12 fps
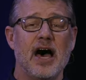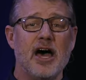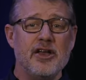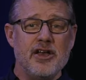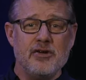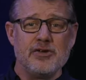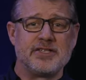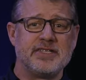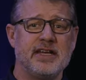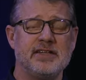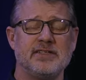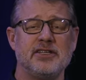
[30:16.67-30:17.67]
a new
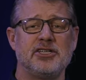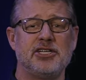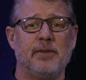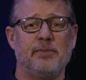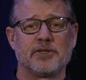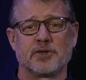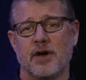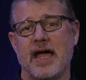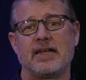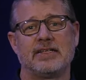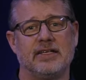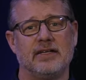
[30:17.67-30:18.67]
citizenship is
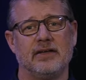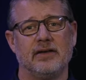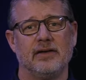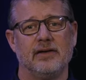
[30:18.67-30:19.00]
granted.